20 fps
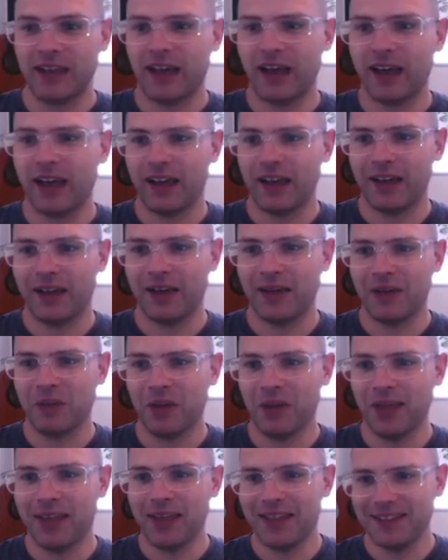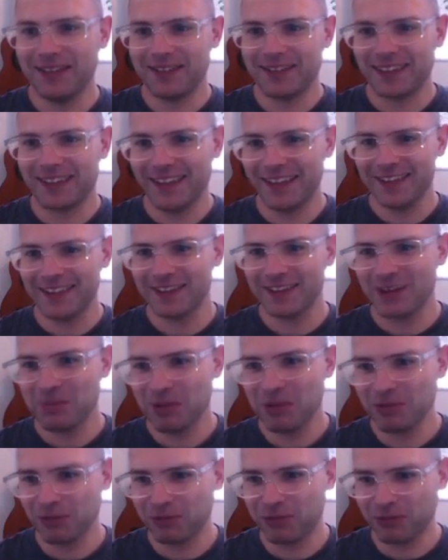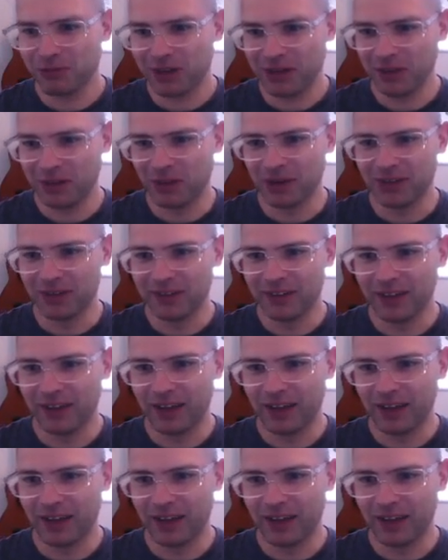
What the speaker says: It is a bit of a funny one.